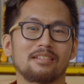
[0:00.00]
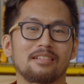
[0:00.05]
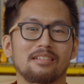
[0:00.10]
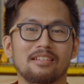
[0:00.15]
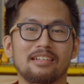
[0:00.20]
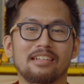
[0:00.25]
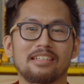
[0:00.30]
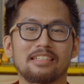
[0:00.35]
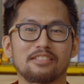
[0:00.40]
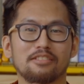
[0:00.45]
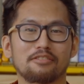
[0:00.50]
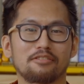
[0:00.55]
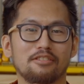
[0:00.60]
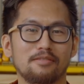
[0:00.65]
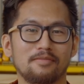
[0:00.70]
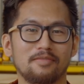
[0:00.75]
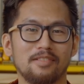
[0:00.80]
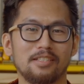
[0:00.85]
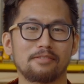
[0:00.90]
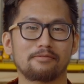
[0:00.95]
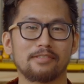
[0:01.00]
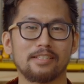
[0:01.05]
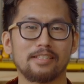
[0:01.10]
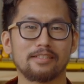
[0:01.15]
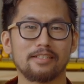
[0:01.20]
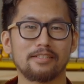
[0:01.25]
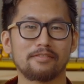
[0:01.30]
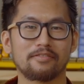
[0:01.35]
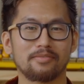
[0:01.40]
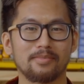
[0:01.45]
Alright, so hopefully with
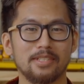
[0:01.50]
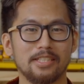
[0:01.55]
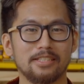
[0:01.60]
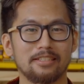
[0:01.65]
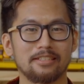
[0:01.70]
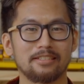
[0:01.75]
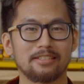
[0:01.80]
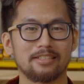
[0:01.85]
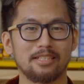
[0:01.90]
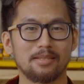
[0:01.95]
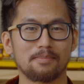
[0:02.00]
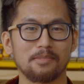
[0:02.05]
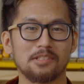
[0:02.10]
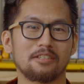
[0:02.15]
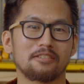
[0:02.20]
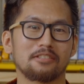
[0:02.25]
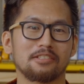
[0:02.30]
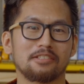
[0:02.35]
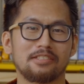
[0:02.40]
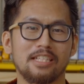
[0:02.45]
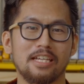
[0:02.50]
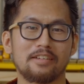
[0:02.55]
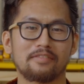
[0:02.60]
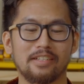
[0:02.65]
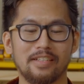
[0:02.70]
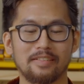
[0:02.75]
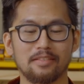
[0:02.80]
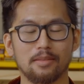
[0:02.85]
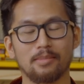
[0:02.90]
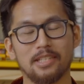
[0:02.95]
this information and tips, you'll never
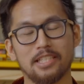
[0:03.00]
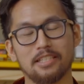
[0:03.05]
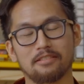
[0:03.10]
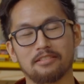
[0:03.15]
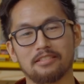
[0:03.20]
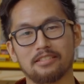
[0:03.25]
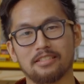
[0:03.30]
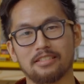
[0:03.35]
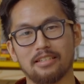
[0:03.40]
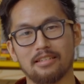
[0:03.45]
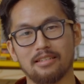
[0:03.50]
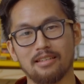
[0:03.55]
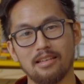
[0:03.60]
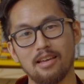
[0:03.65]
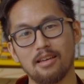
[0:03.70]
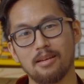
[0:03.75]
have a blank roll again.